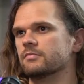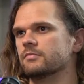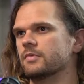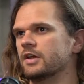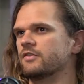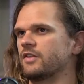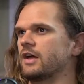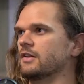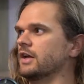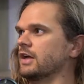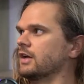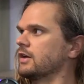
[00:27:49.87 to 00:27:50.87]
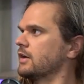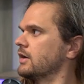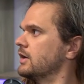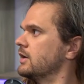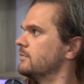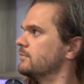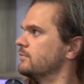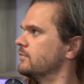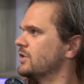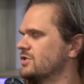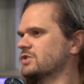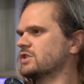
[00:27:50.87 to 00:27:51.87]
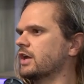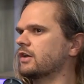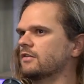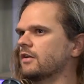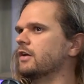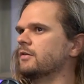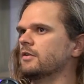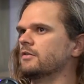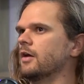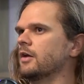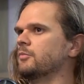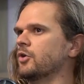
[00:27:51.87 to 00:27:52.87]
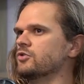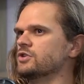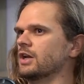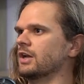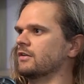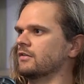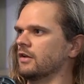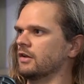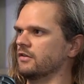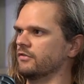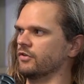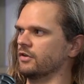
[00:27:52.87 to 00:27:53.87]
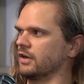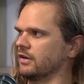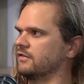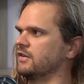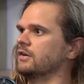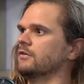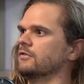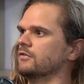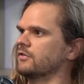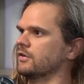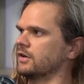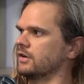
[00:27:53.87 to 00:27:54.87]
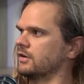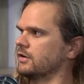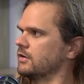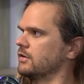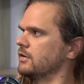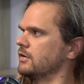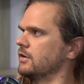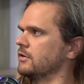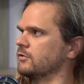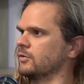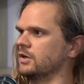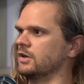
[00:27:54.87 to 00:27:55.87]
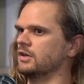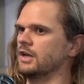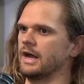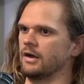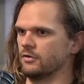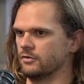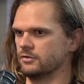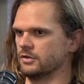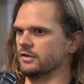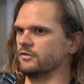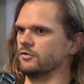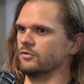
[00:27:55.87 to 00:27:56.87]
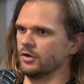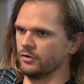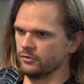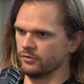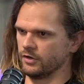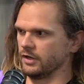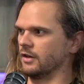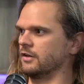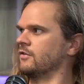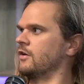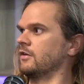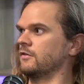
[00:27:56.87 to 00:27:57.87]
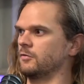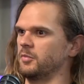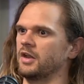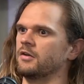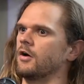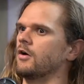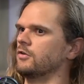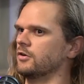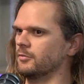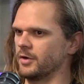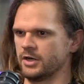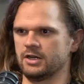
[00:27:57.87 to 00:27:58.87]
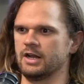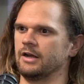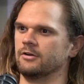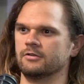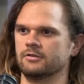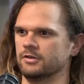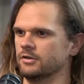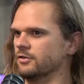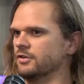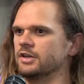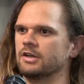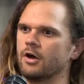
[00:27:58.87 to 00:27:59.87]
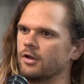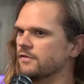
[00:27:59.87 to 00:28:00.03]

It's that like, it's just like approaching it in different like tiers. Like, here's what you need now. Let's do those. Like, let's not spend all your money now. You don't need all of